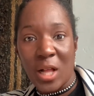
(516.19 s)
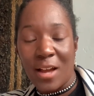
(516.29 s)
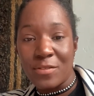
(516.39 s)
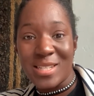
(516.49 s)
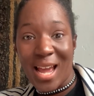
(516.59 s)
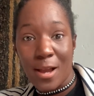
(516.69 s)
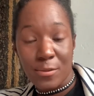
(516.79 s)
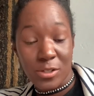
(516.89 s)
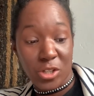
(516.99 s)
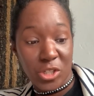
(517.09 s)
have
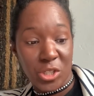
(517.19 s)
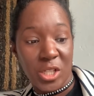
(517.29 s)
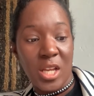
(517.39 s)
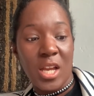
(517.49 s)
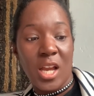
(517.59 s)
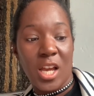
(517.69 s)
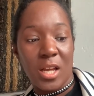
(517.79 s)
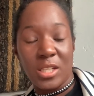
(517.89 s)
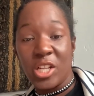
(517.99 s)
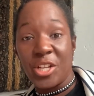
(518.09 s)
tactile
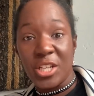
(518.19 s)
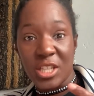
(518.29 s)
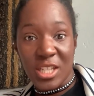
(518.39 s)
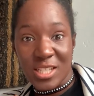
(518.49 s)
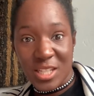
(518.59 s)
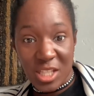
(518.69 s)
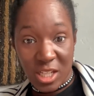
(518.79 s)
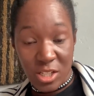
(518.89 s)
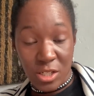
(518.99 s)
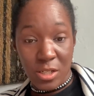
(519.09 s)
learning things that they
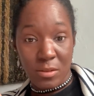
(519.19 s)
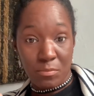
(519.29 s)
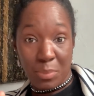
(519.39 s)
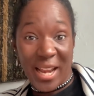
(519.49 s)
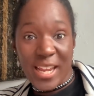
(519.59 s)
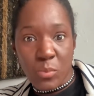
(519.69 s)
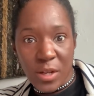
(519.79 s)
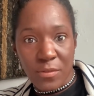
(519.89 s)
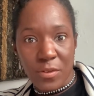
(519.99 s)
can play with,